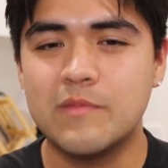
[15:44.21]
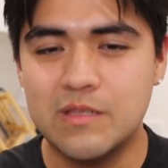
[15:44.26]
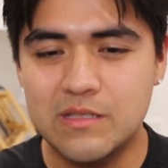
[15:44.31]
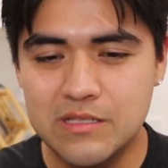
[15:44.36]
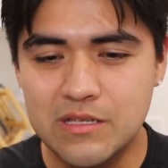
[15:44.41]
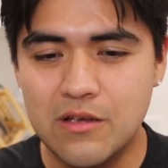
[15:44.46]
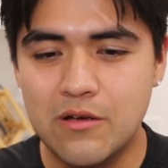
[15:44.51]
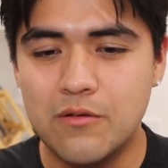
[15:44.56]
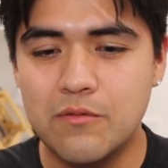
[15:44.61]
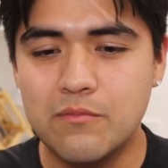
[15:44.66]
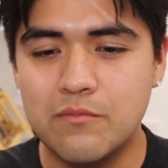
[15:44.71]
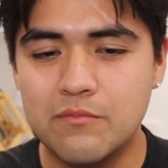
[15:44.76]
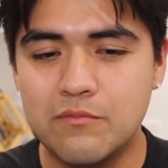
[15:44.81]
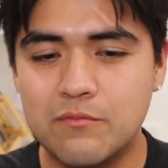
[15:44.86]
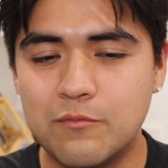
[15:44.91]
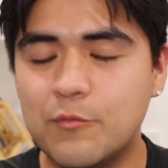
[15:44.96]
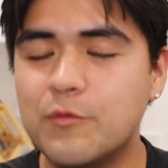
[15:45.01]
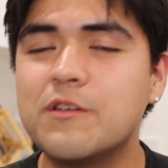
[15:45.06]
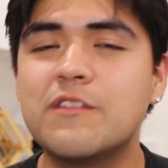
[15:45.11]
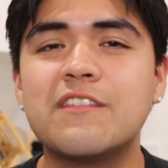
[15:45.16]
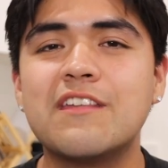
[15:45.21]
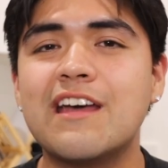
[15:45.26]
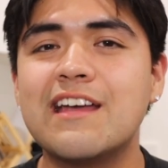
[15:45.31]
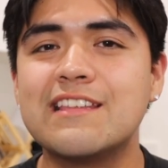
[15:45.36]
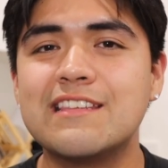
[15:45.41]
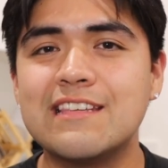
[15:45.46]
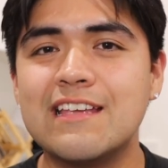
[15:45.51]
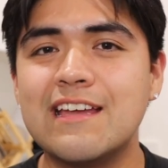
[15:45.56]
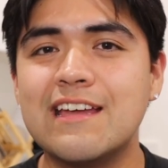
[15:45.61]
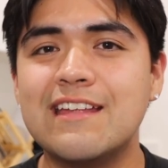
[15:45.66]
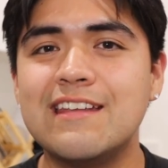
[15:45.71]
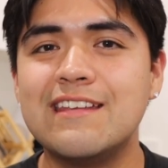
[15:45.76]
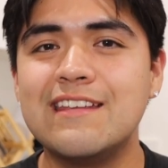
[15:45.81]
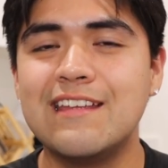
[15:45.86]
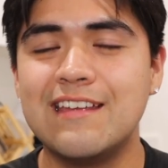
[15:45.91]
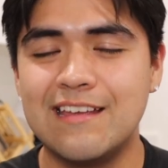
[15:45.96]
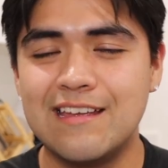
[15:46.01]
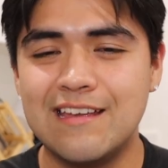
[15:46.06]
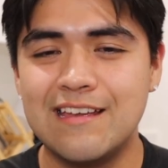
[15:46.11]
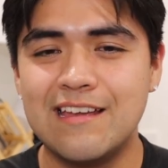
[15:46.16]
So, with that said,
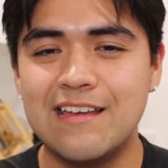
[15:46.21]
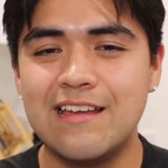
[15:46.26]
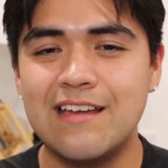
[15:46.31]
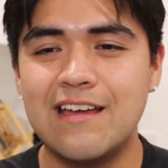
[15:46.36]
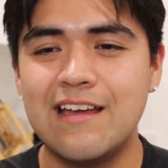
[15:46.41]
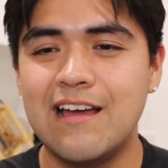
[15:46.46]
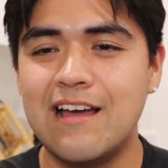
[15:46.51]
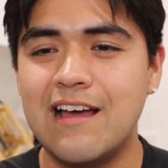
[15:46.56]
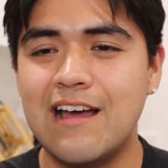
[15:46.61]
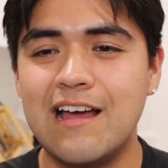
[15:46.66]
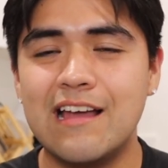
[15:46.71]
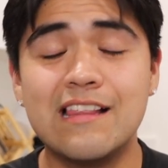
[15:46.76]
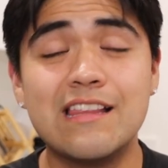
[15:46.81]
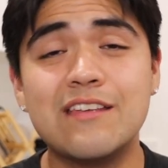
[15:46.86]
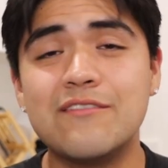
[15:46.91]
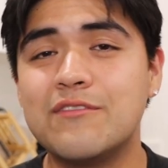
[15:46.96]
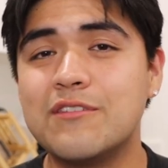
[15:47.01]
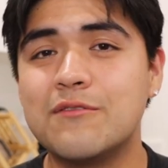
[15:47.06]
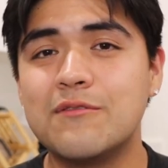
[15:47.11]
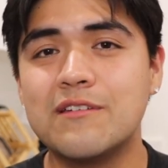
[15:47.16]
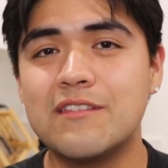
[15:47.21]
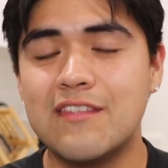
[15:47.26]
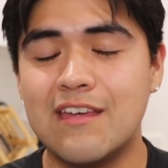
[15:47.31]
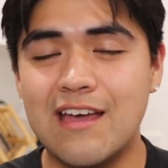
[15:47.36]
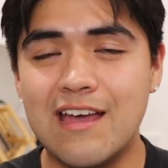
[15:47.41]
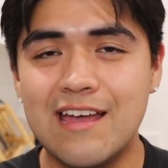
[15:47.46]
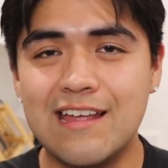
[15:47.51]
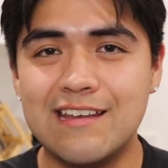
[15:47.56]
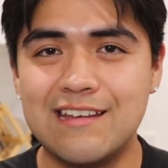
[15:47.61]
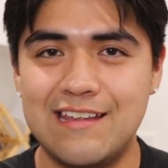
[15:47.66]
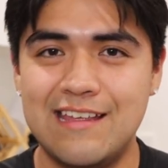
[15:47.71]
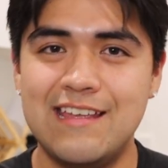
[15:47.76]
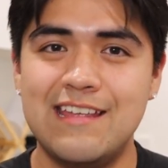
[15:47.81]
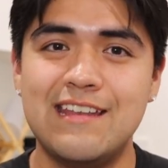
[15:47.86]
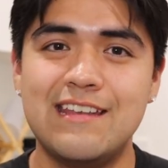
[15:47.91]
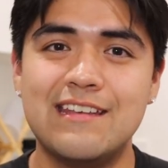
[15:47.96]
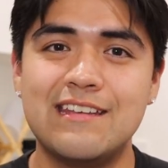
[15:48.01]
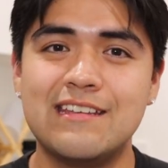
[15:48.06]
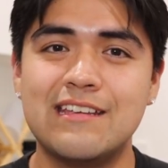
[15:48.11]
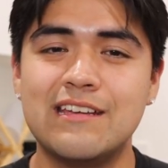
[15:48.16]
I leave you with that,
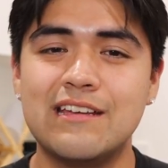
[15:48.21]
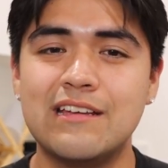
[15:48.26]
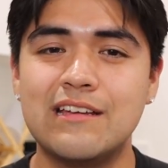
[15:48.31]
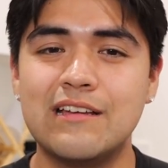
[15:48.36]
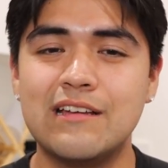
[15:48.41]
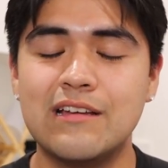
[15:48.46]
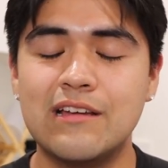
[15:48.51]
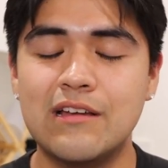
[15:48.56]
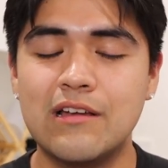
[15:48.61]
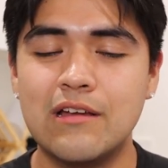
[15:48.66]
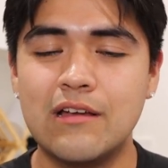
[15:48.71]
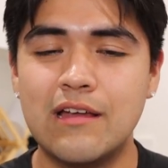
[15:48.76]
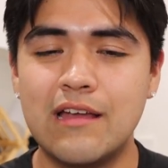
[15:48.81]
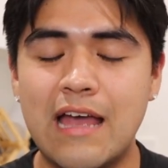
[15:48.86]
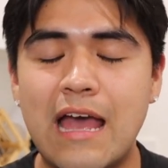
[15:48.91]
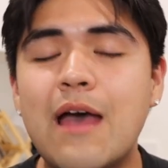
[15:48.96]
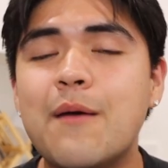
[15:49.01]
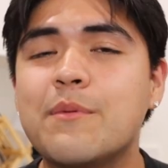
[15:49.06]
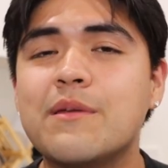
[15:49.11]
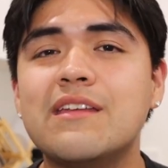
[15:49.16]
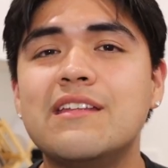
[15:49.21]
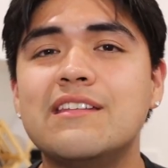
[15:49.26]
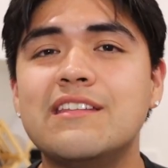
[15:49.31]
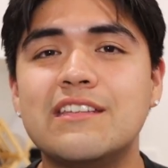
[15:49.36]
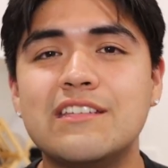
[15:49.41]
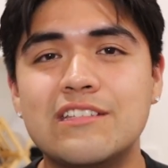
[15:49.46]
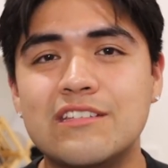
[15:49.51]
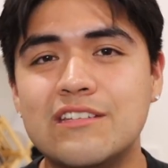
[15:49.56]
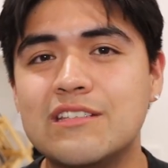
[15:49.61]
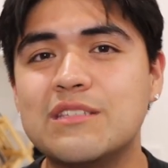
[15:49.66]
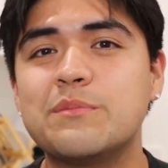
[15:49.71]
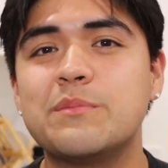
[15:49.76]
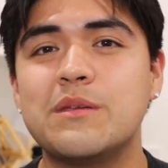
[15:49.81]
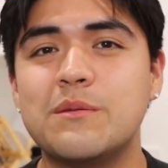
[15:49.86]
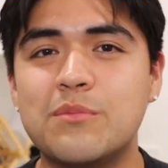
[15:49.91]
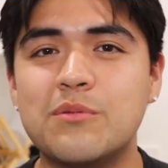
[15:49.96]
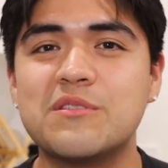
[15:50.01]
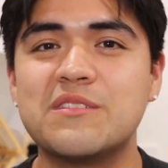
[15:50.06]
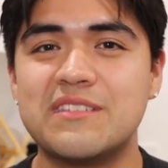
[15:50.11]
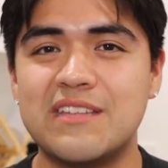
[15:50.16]
and happy Indigenous
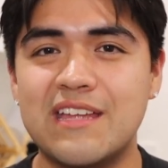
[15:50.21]
People's